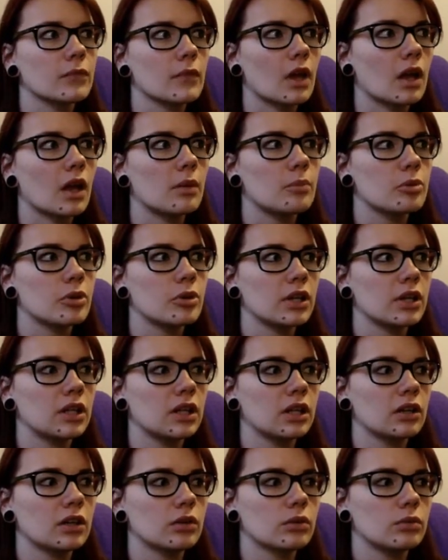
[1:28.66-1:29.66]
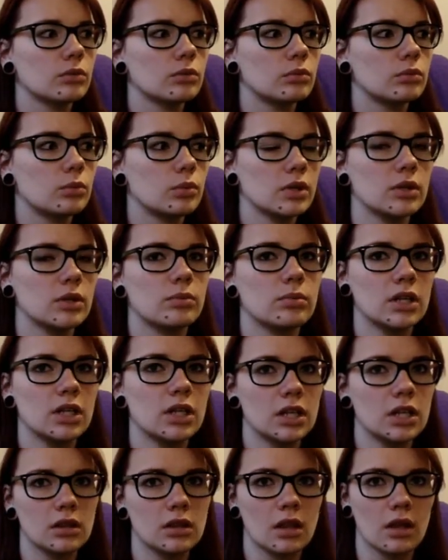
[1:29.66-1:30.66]
I'm planning on
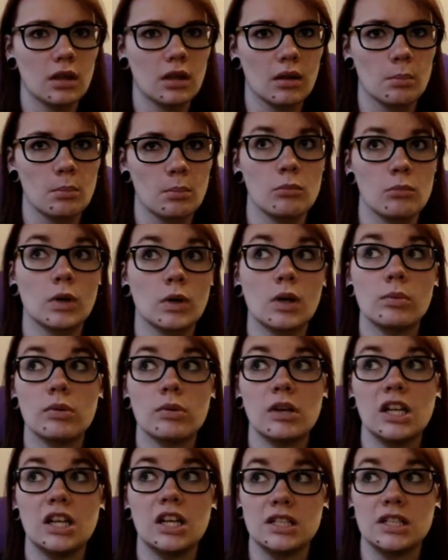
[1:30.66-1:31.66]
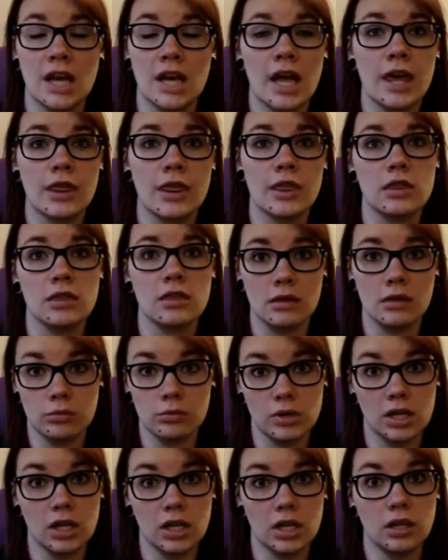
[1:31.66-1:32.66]
rereading Tithe and then
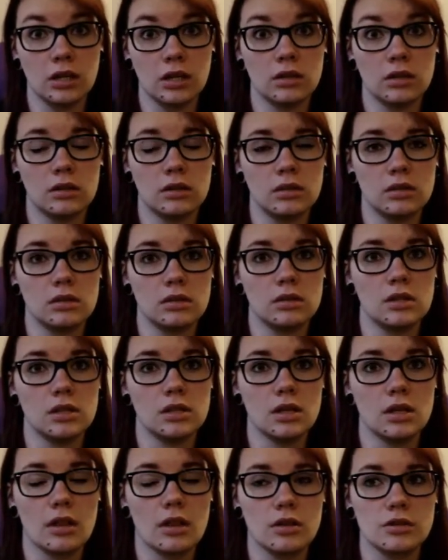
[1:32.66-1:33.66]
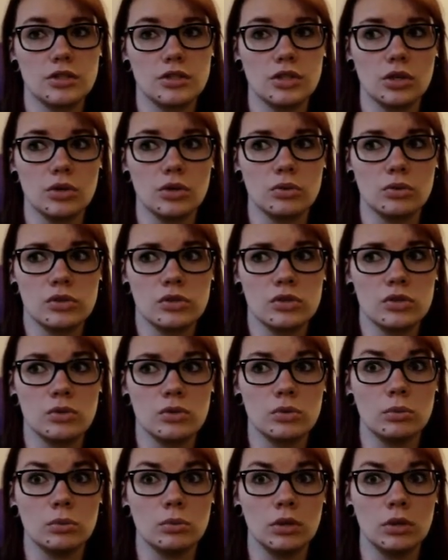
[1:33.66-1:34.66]
reading the other two
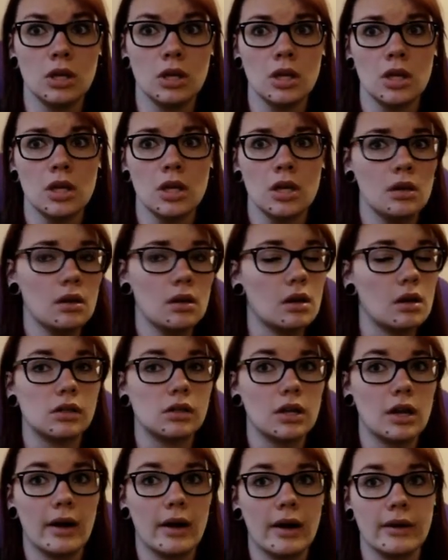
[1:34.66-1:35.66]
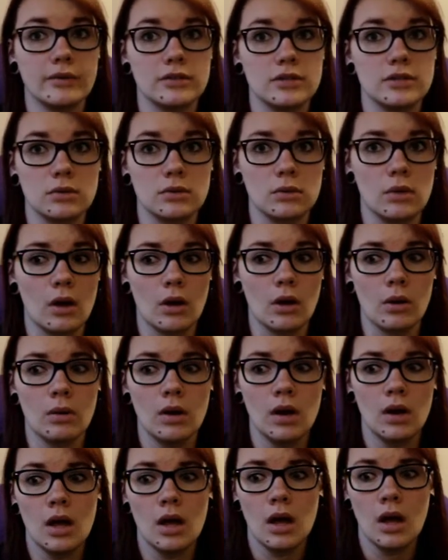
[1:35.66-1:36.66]
soon. I don't know how soon, though.
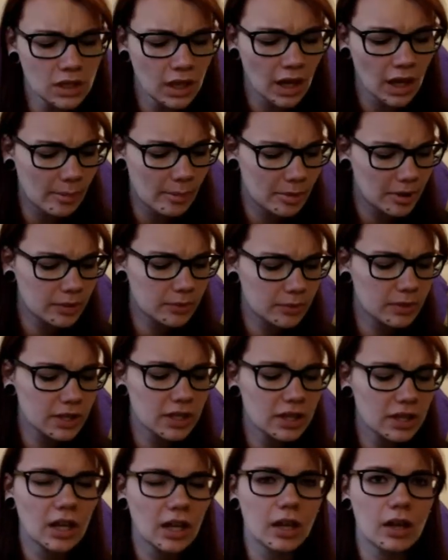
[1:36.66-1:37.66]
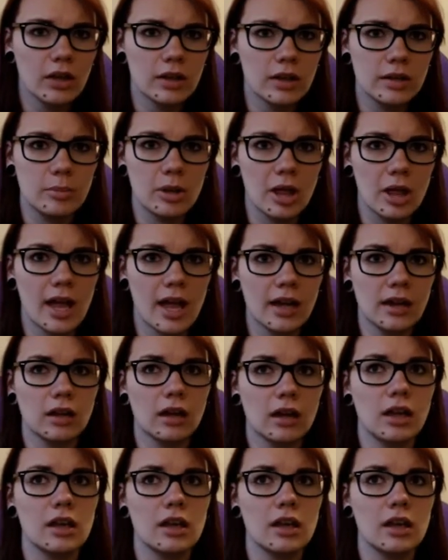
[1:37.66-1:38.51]
Yeah, but I really like Holly Black.